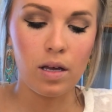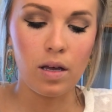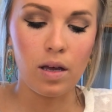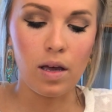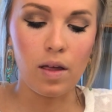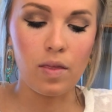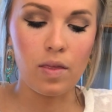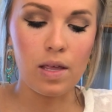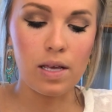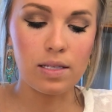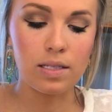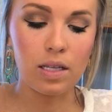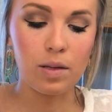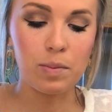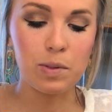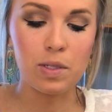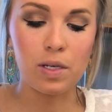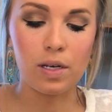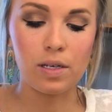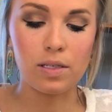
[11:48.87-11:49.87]
and this
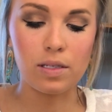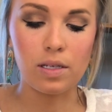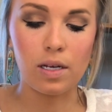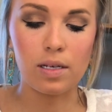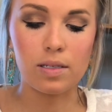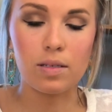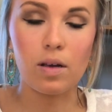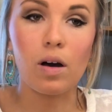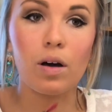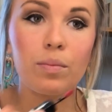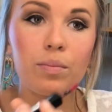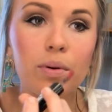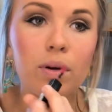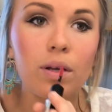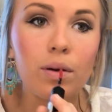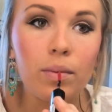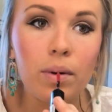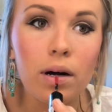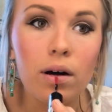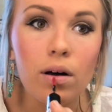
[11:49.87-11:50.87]
lipstick sticks on
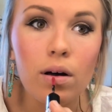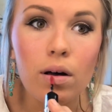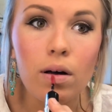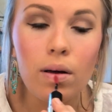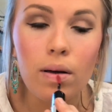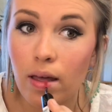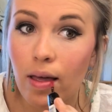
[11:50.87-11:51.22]
pretty well.